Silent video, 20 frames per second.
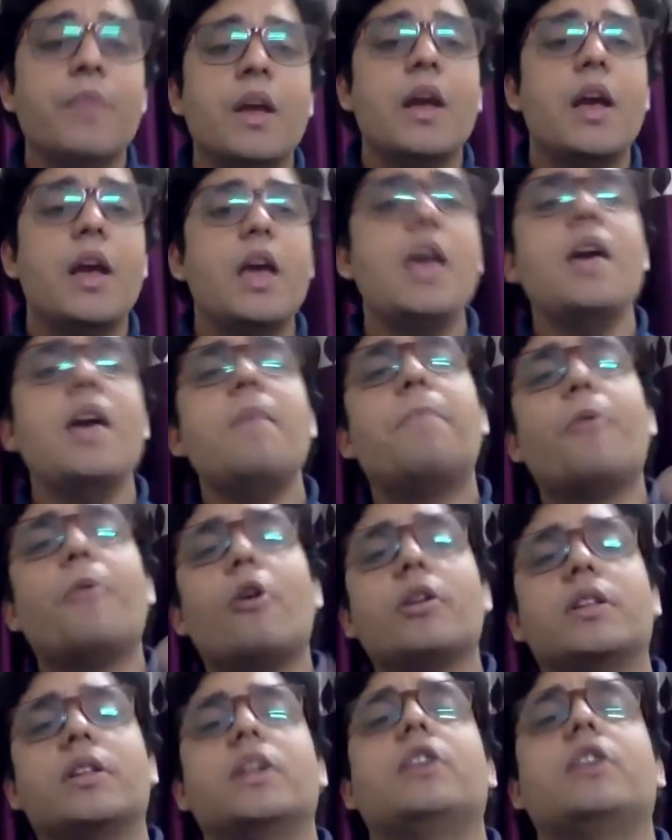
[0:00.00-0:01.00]
A
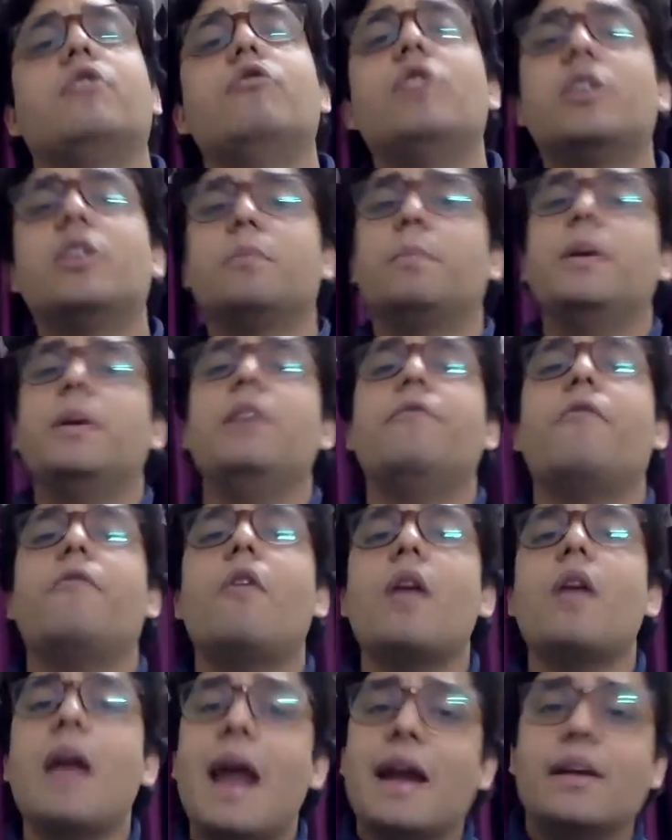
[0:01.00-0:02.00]
prosecutes B for
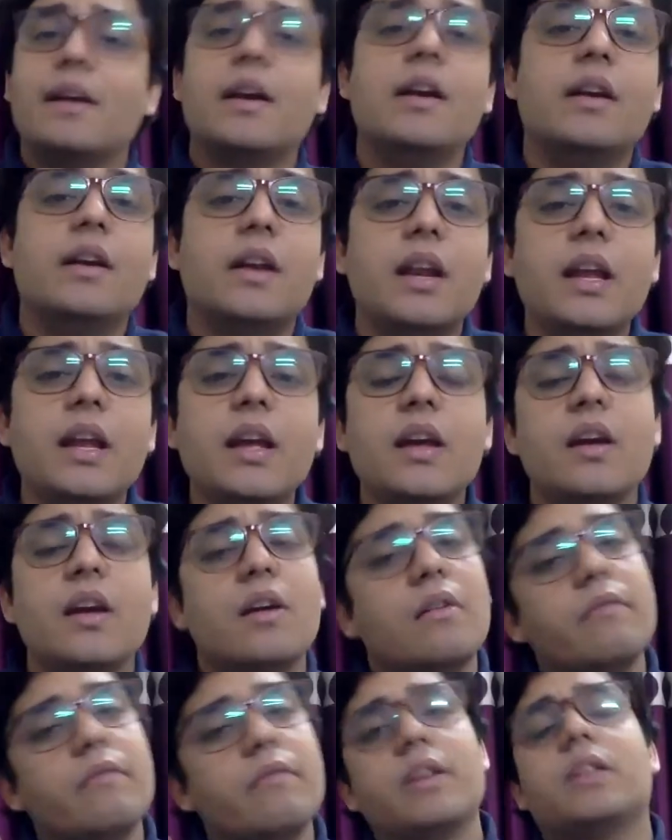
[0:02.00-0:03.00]
adultery
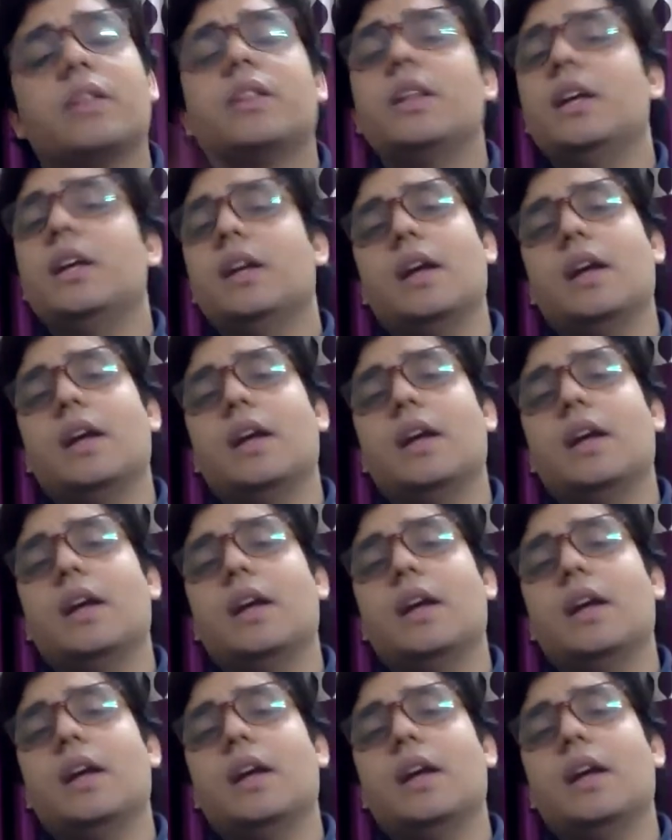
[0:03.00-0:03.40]
with C,